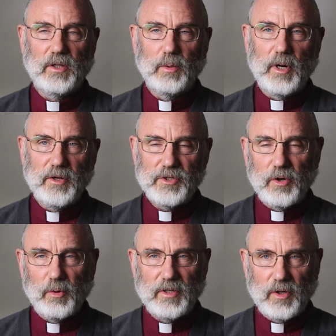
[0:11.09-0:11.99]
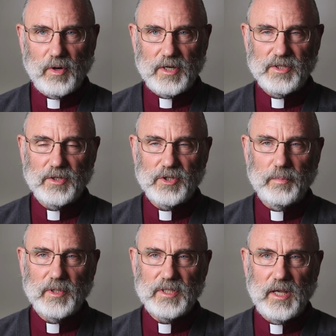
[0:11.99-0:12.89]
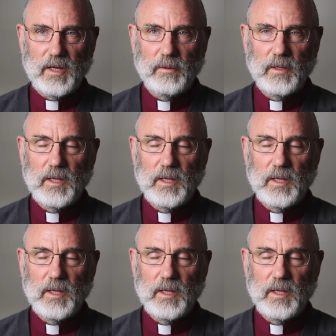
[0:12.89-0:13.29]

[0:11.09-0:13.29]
the one who's going to crush the serpent's head.